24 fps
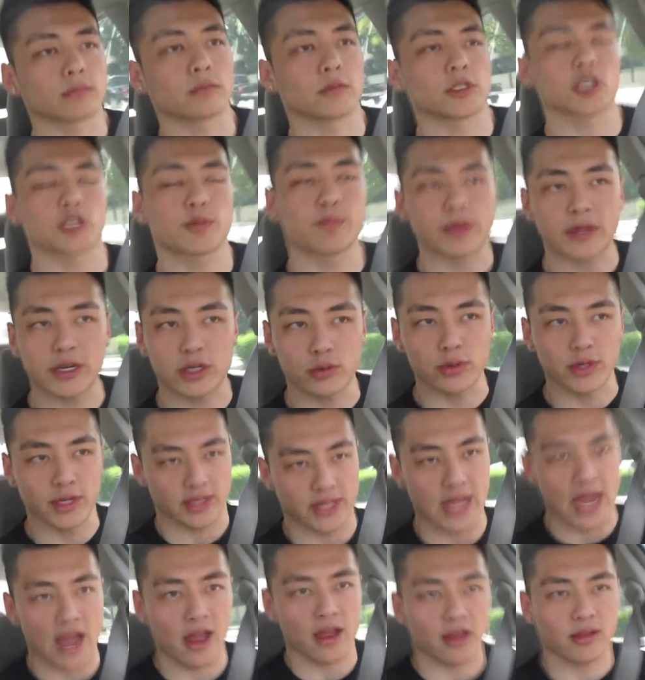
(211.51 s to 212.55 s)
just by doing
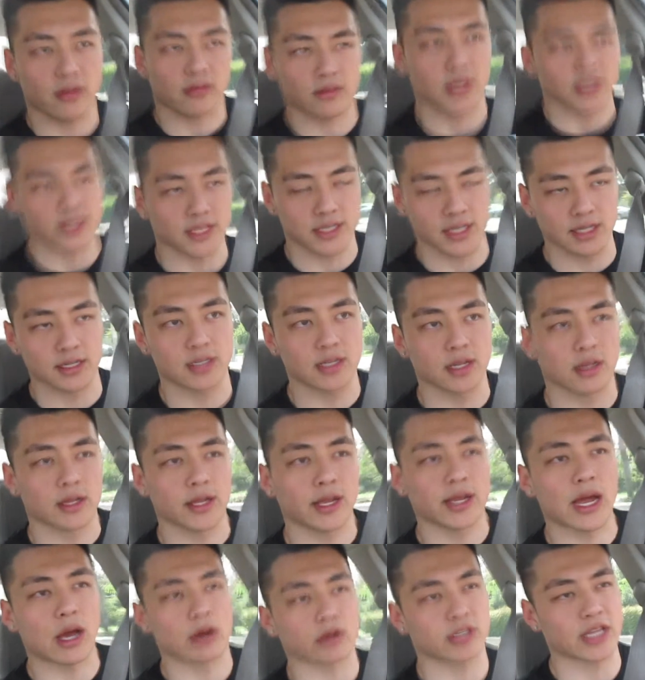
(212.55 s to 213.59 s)
that
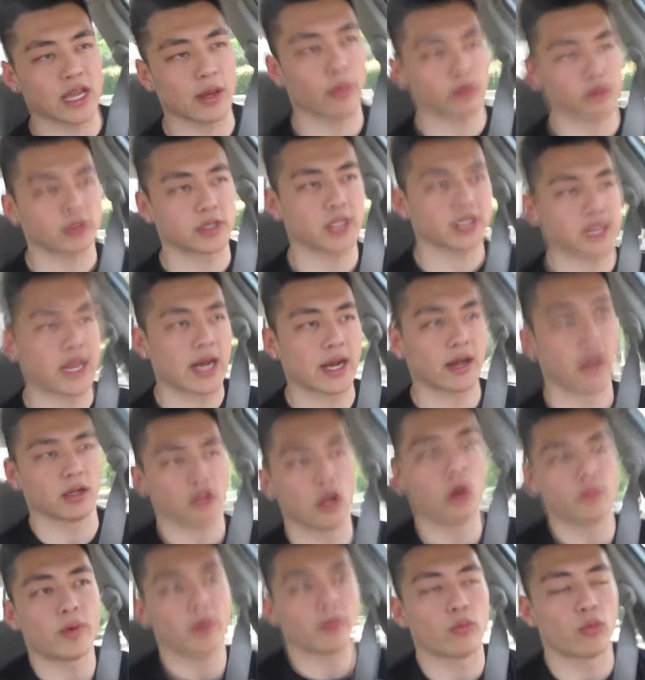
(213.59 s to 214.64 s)
consistently, I was able to gain a
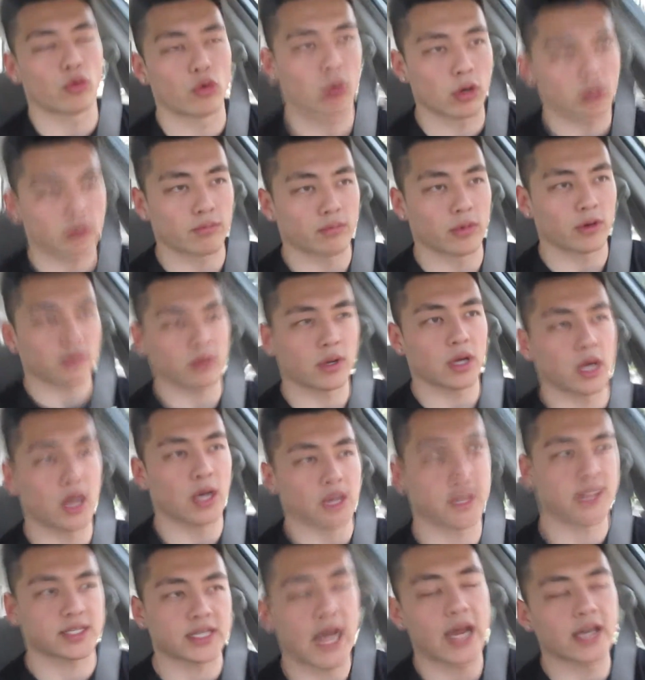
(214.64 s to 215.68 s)
little bit more
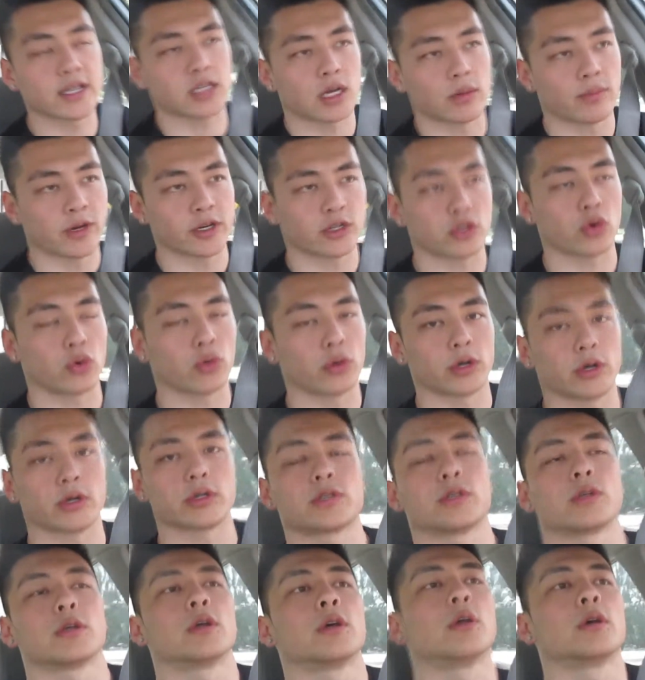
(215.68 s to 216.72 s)
size on my
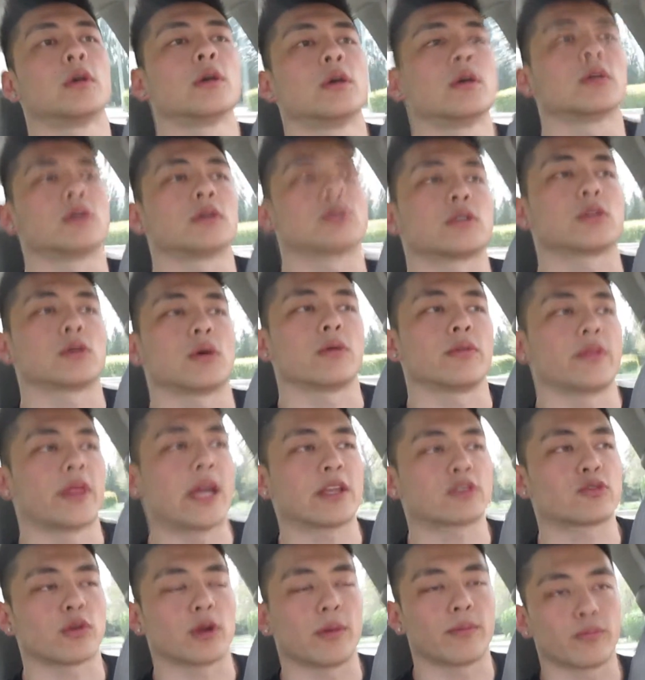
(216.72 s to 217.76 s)
shoulders. So
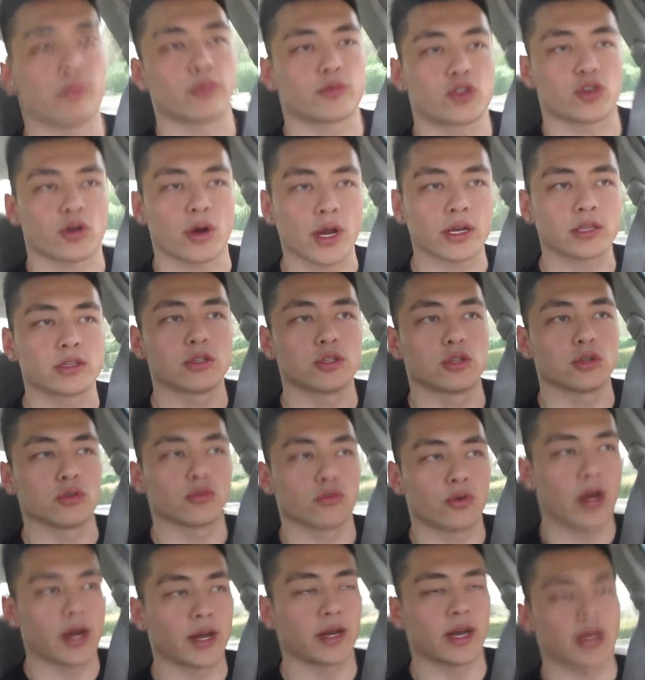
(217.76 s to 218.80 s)
that's what I'm trying to do
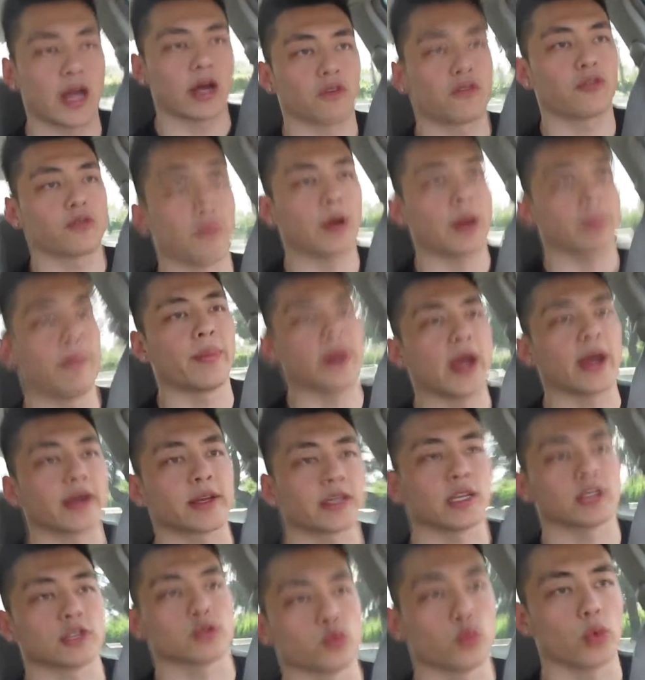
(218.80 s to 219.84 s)
right now for my
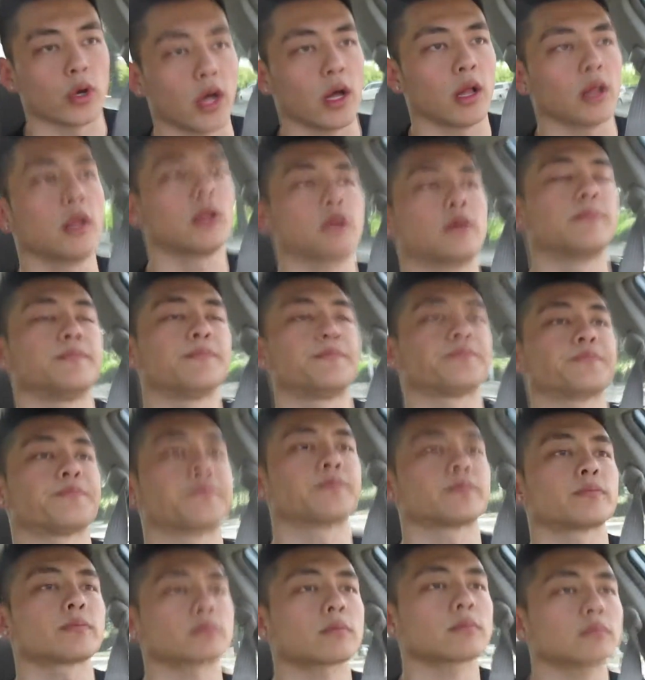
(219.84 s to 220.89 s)
back as well.
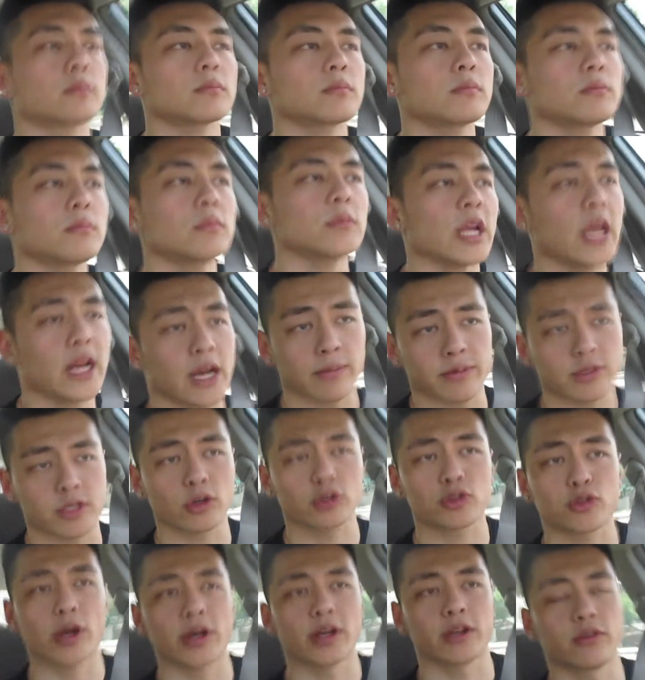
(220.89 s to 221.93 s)
And I'm
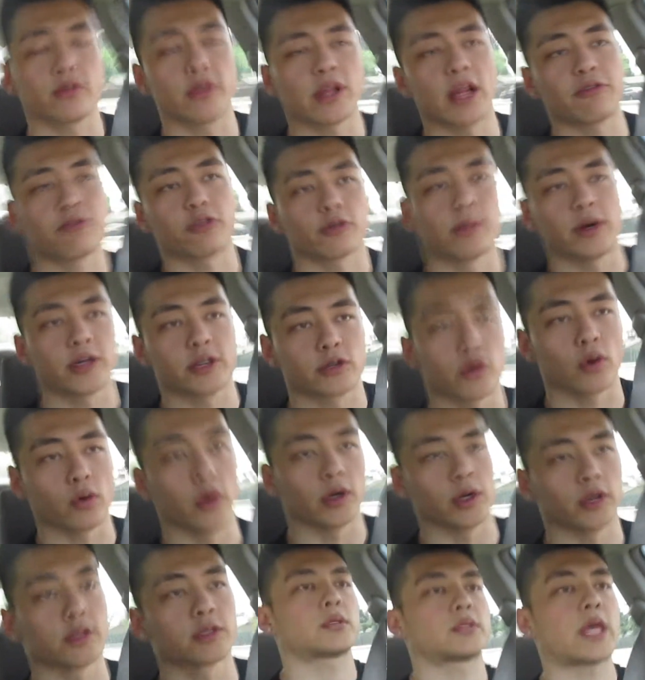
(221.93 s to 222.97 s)
still trying to do that for my
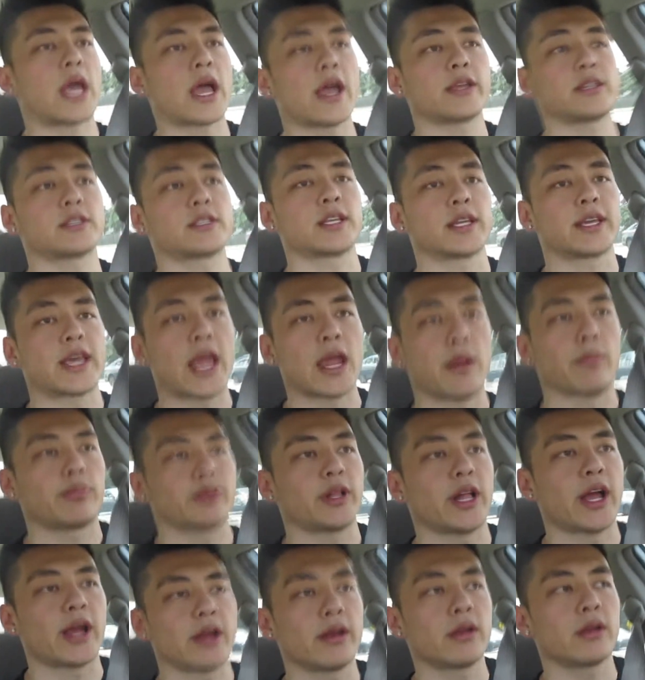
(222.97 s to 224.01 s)
shoulders. That is the game
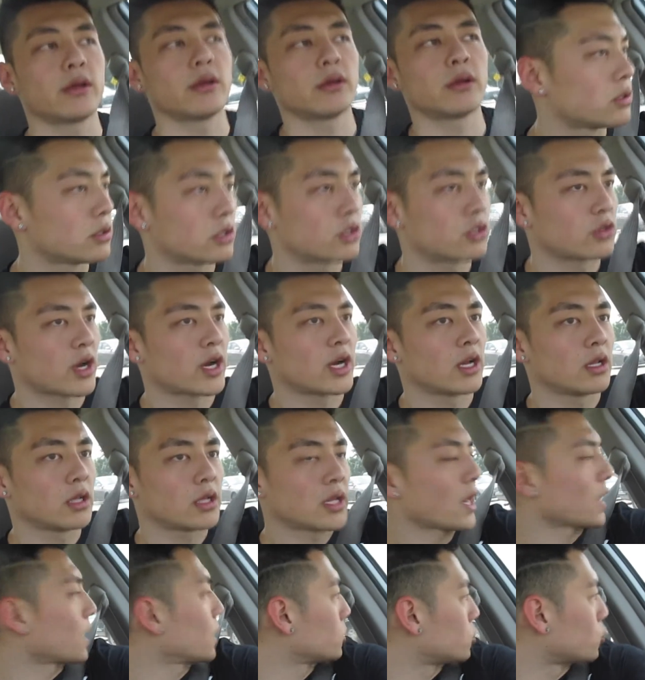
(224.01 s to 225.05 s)
plan. I'm trying to look
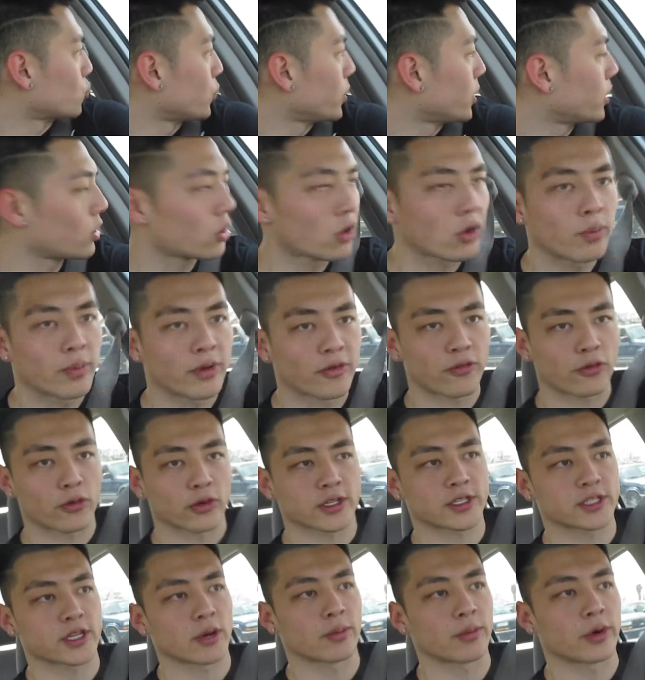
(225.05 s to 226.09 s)
like a Dorito before
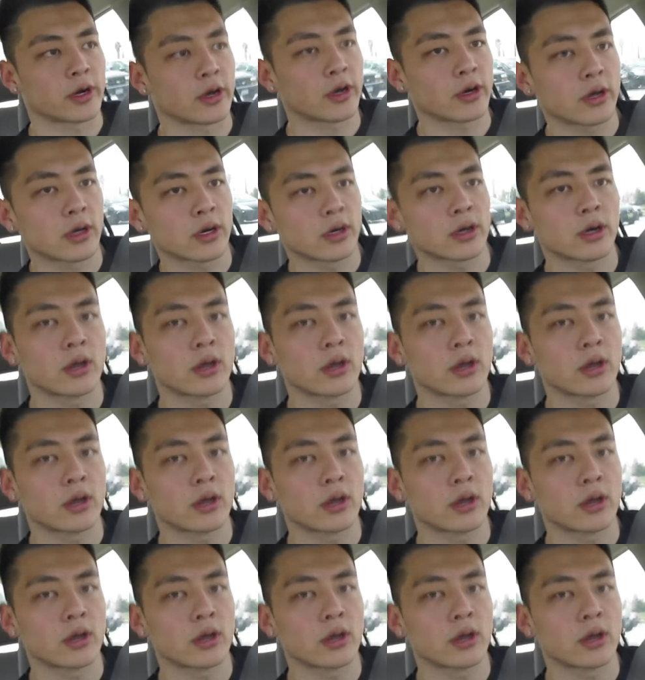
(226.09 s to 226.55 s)
summer.